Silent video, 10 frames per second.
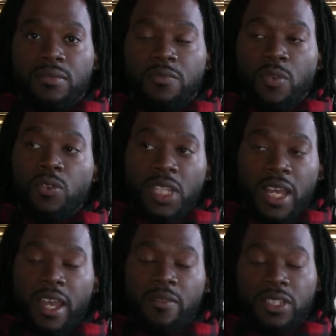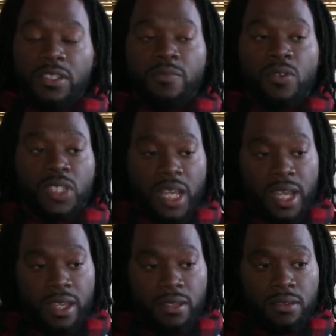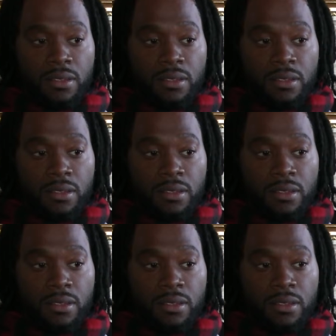the Most High, I would say the Most High,